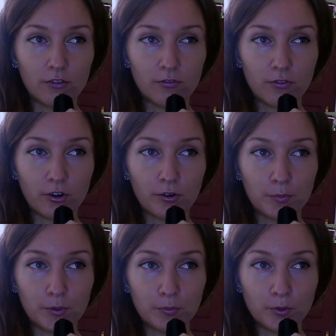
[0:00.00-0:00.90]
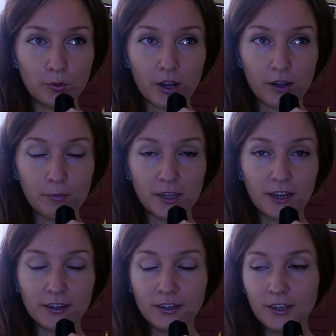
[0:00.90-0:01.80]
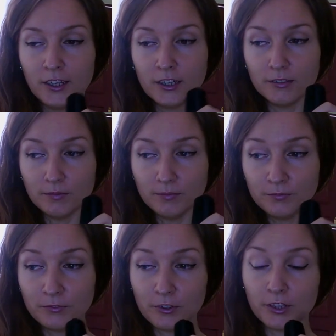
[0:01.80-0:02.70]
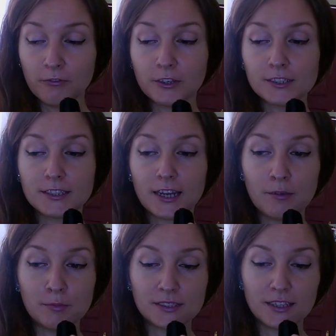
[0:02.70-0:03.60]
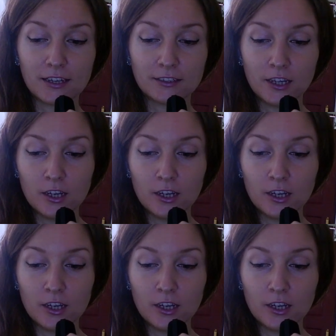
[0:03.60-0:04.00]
for people who come here for the first time is that